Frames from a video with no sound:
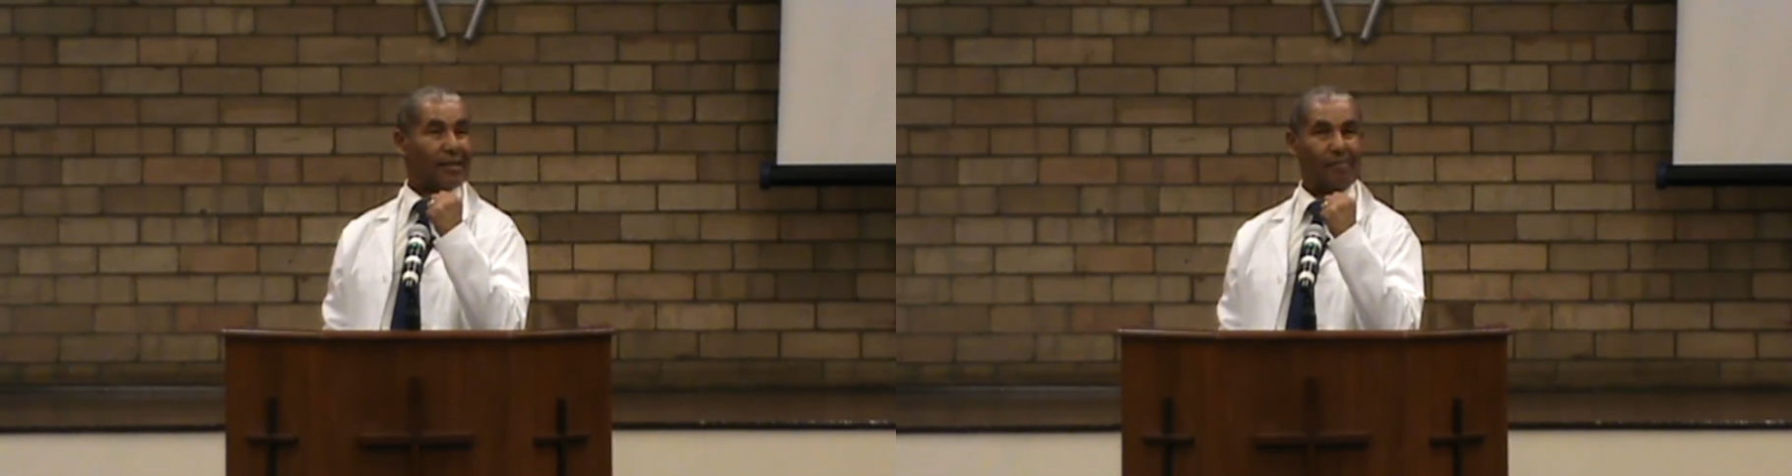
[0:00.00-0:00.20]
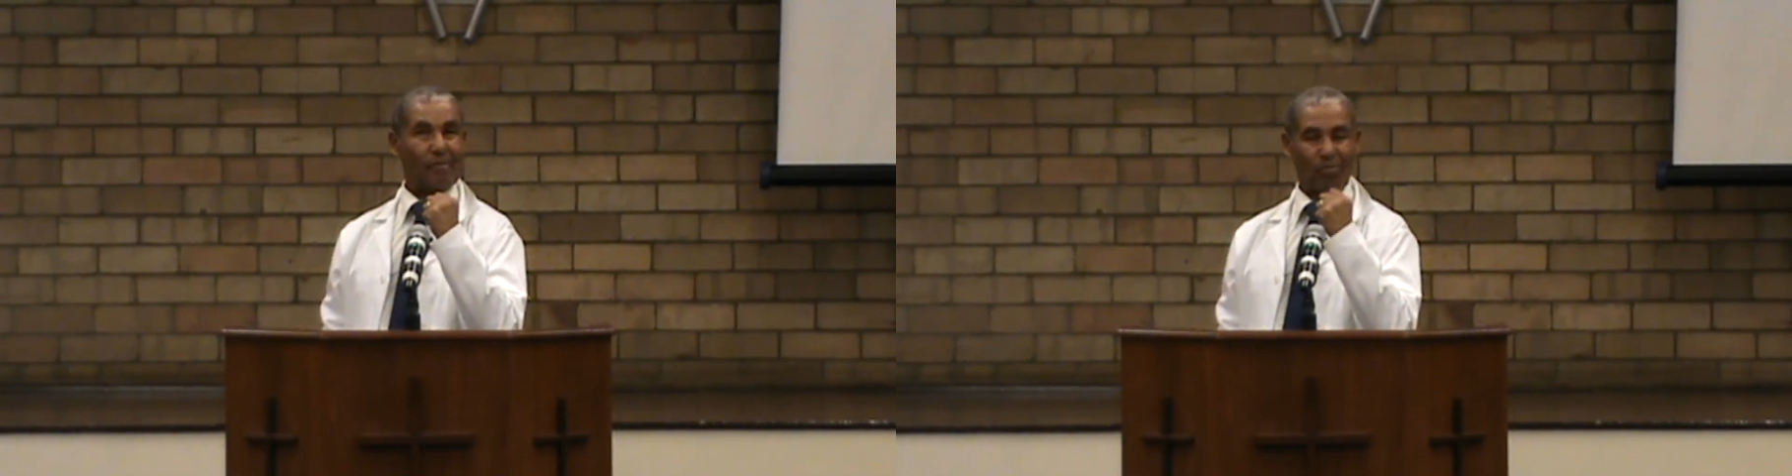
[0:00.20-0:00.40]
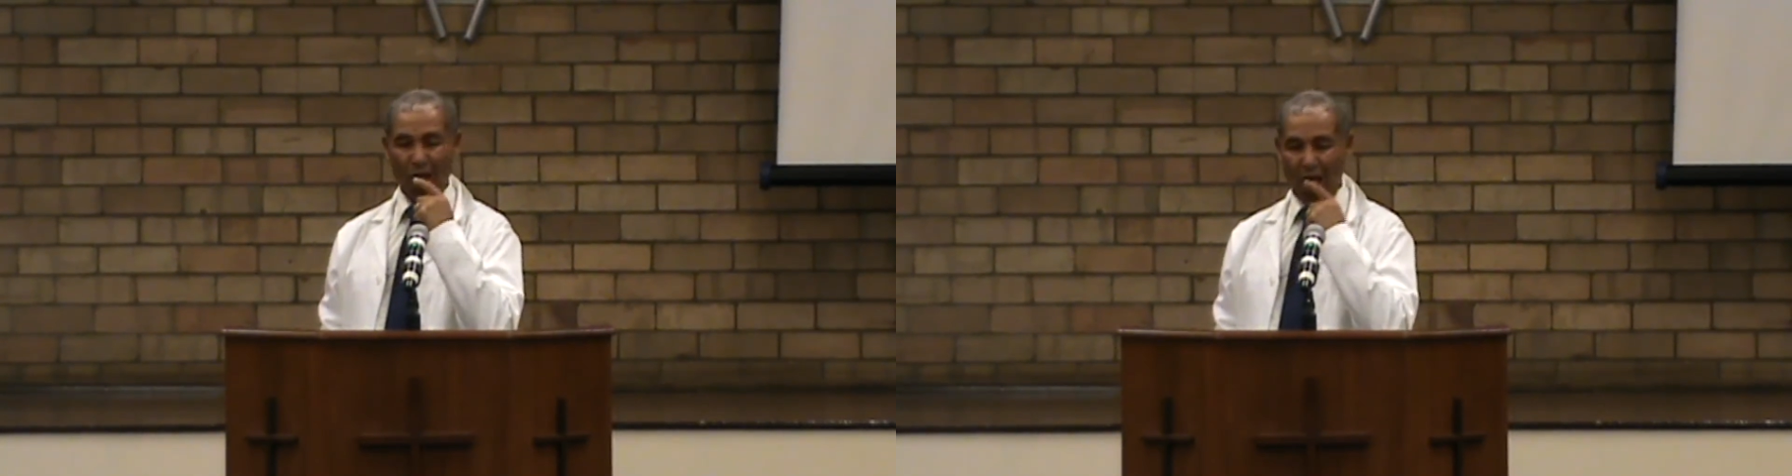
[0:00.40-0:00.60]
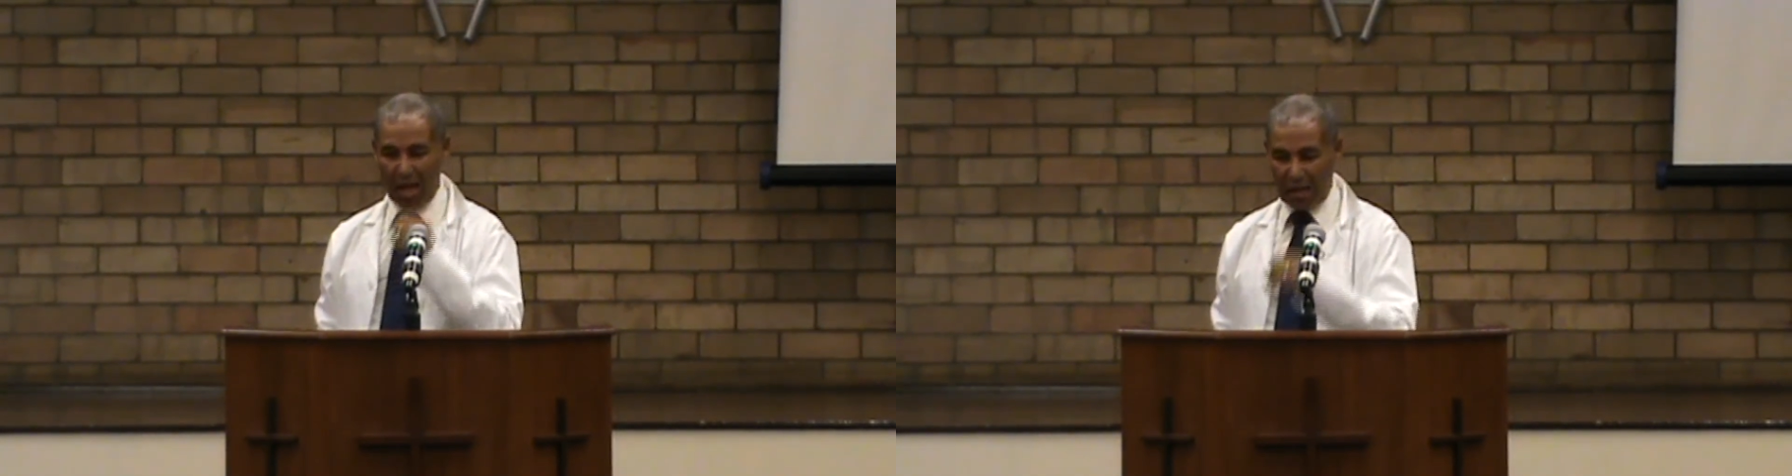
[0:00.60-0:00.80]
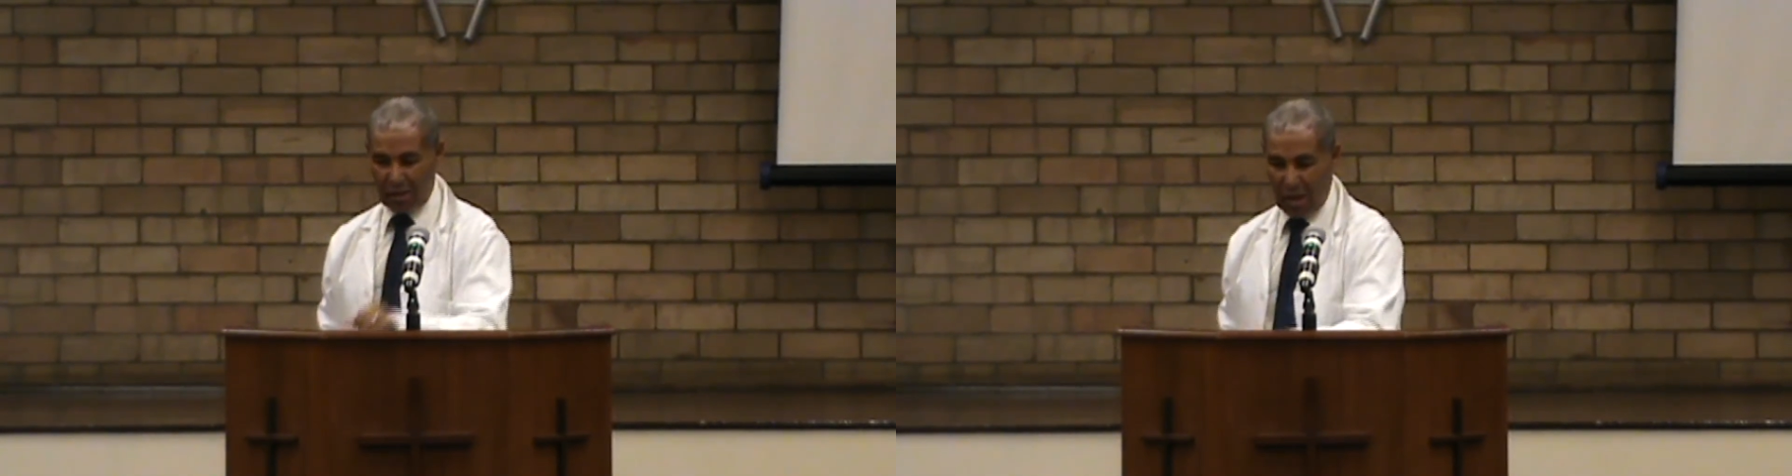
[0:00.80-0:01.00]

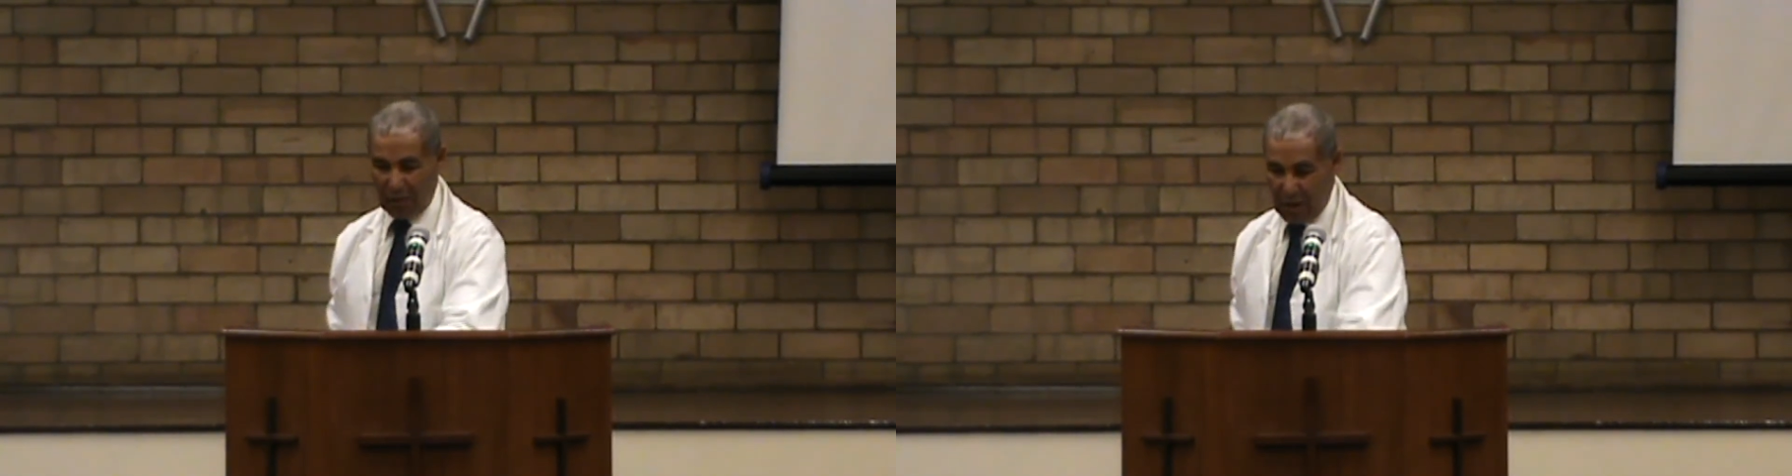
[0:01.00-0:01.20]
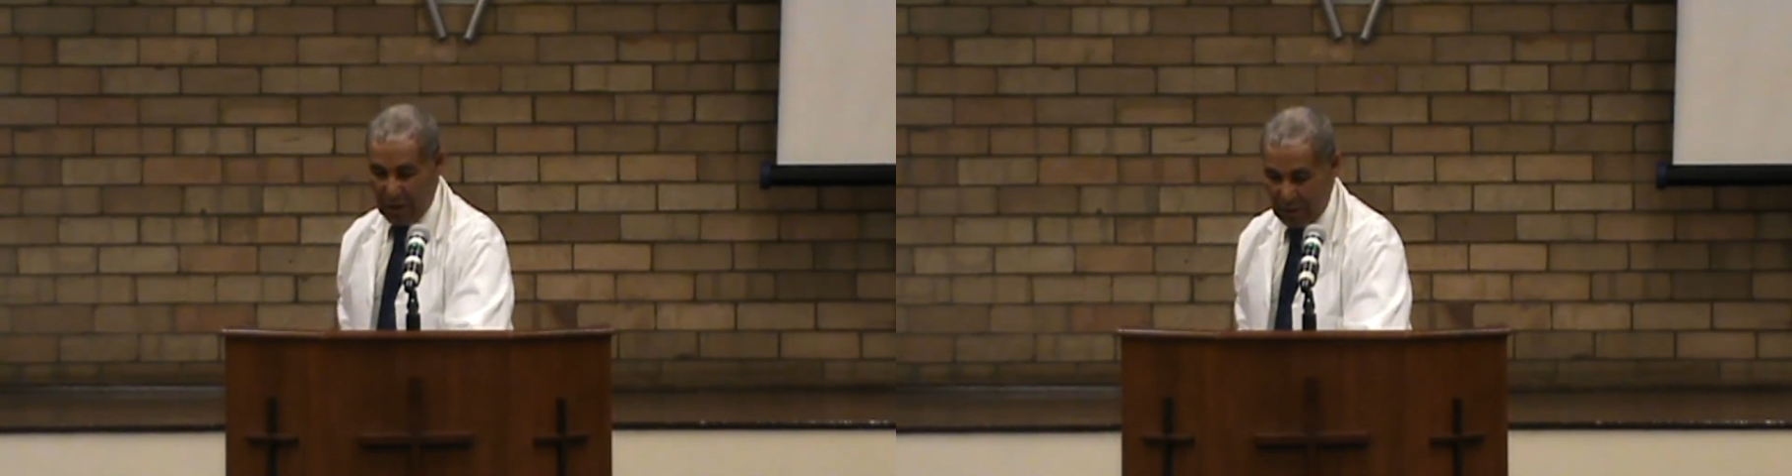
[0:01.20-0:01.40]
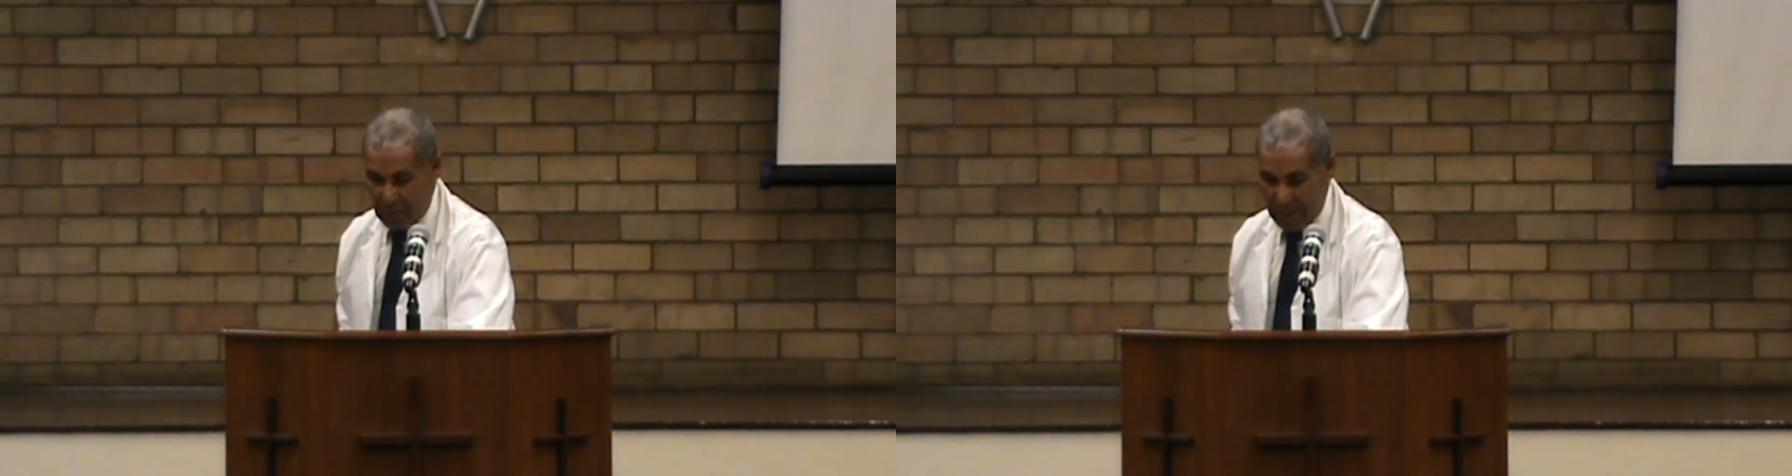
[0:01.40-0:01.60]
Amen. It's not the only